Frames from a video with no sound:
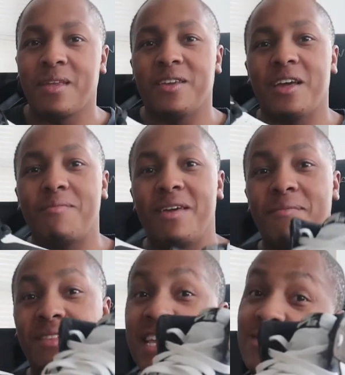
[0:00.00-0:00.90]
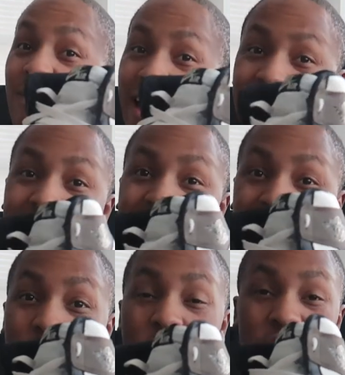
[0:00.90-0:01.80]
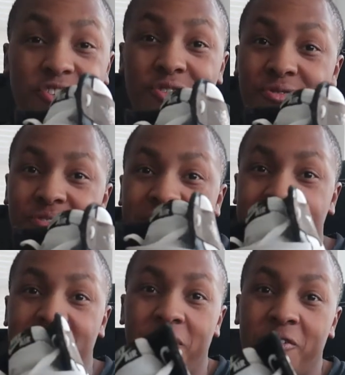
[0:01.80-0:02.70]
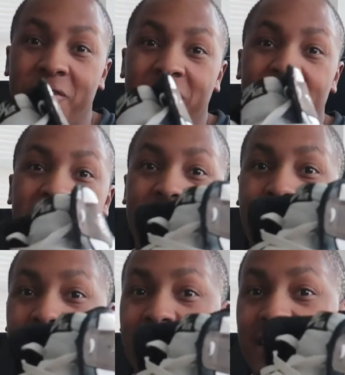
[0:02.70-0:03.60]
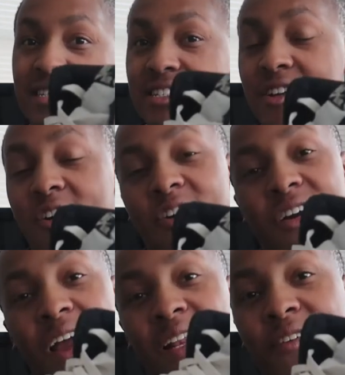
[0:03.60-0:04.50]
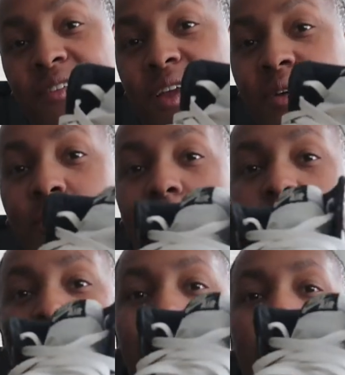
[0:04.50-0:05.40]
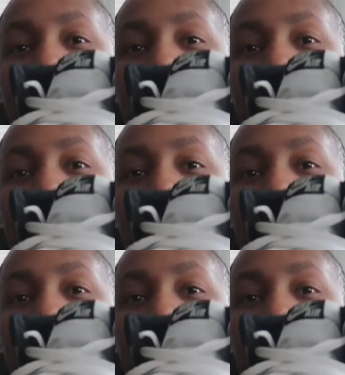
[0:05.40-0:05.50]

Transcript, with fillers: You know what I mean? But these white laces hard, too. Just know the white laces is hard. I definitely am rocking one of them.